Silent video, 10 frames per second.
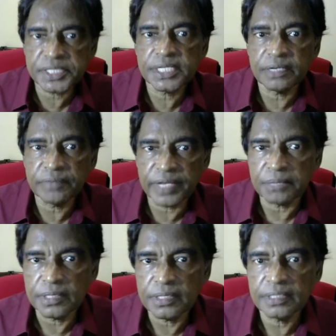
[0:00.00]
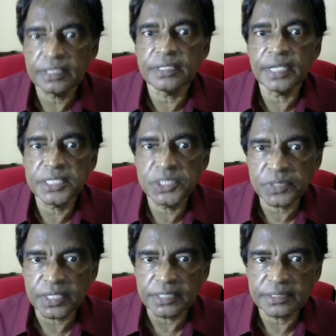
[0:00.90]
a variable, then it's
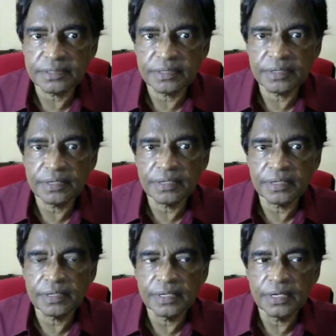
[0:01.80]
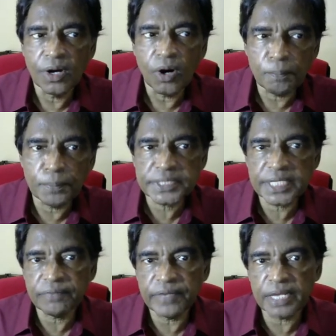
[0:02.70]
useless. Opposite
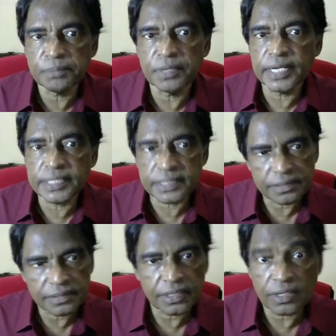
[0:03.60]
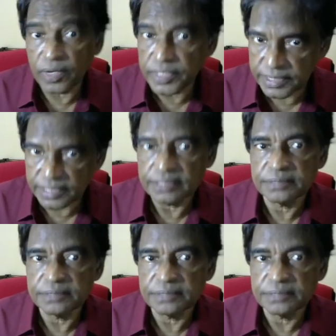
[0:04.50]
a variable is constant,